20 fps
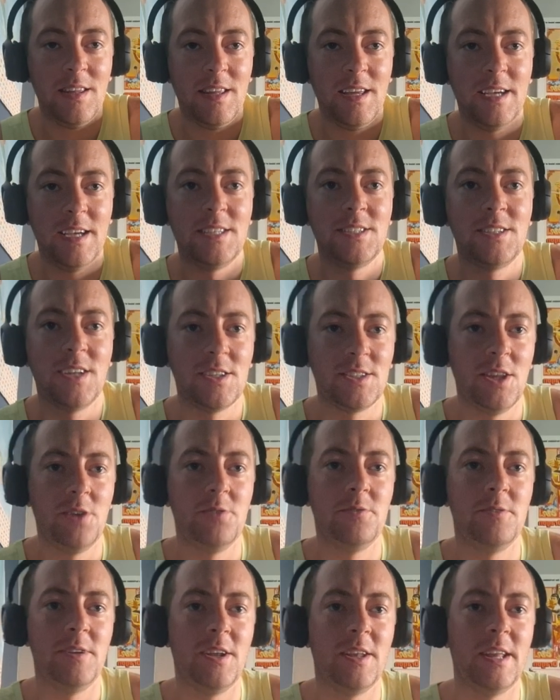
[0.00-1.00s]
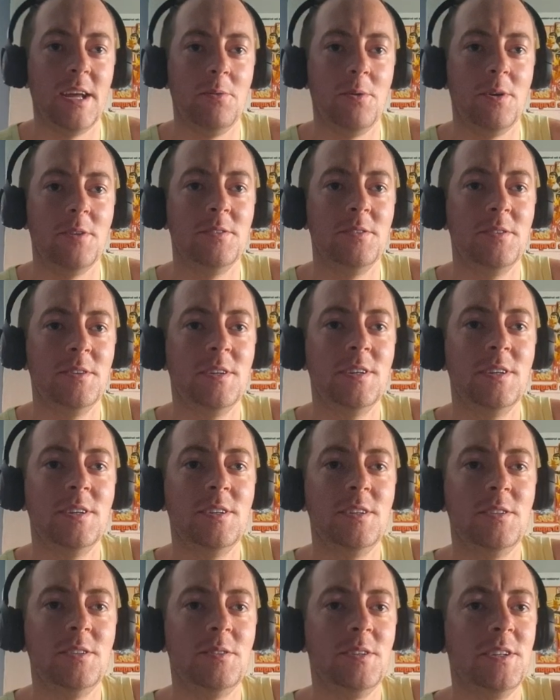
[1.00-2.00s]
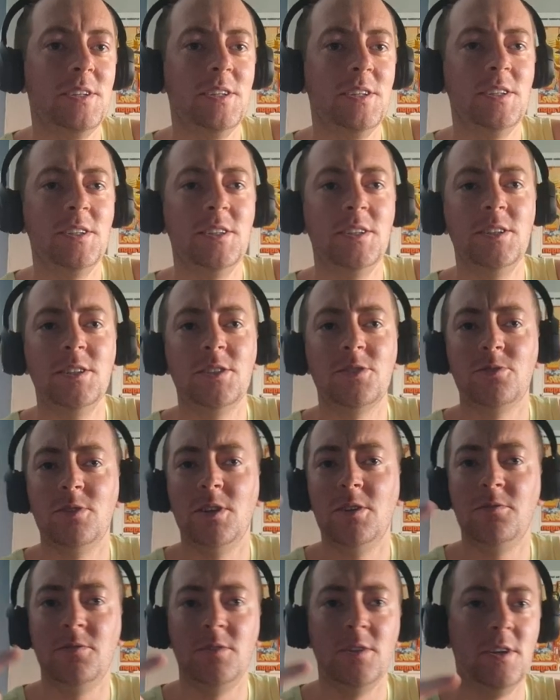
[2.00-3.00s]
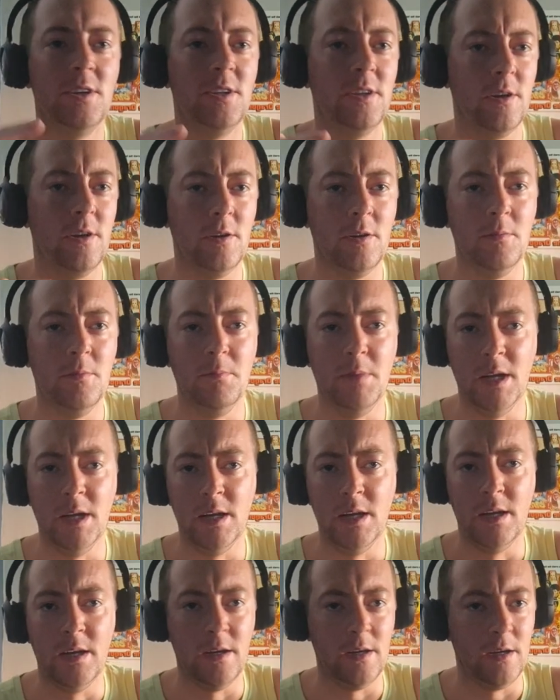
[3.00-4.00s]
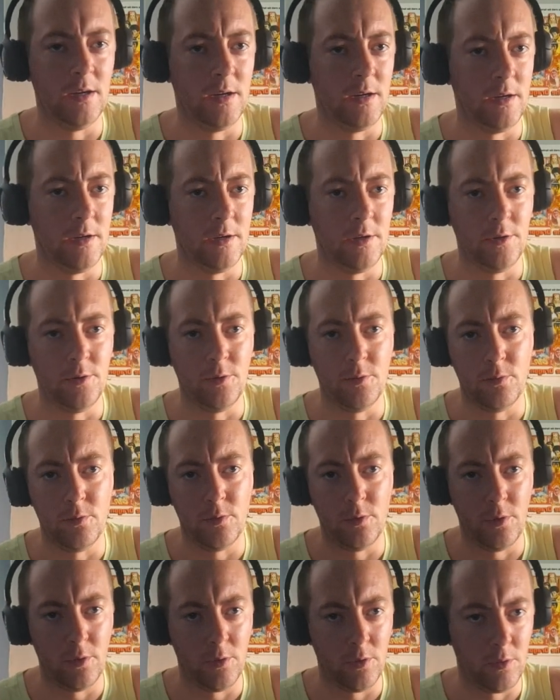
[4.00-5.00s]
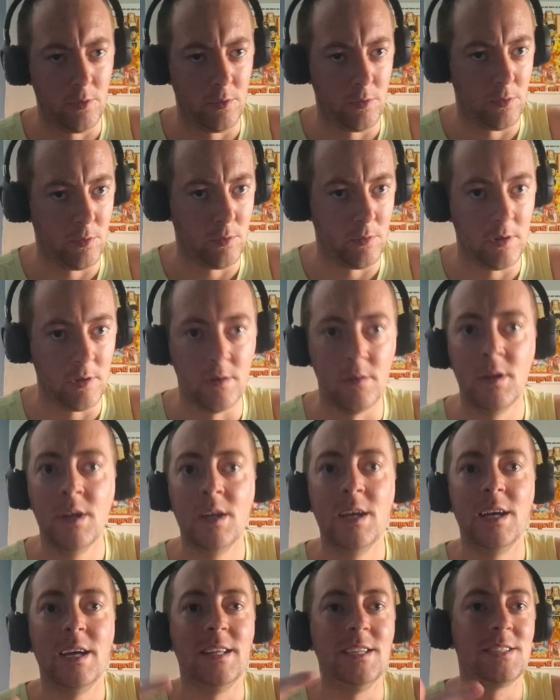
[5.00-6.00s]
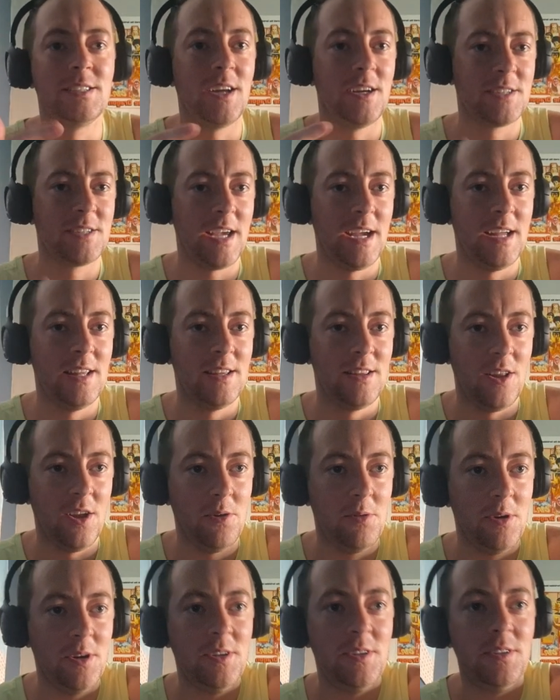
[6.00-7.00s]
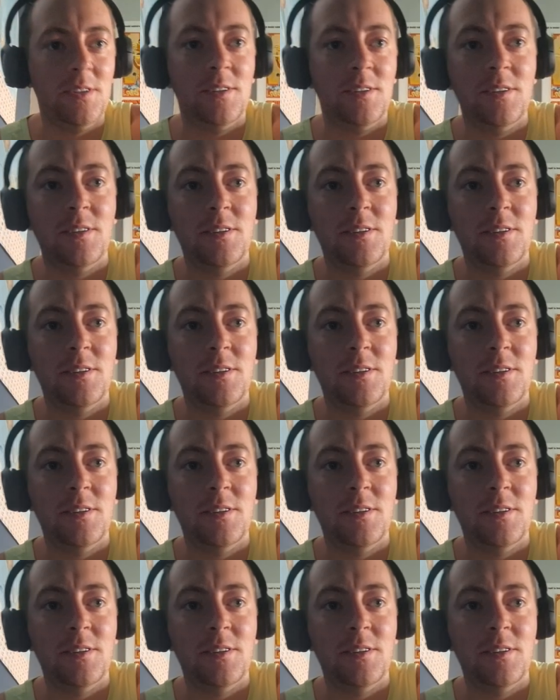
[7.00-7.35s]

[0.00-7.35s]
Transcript: There, it starts lowering on that one. He's drifting on by, and he starts getting lower.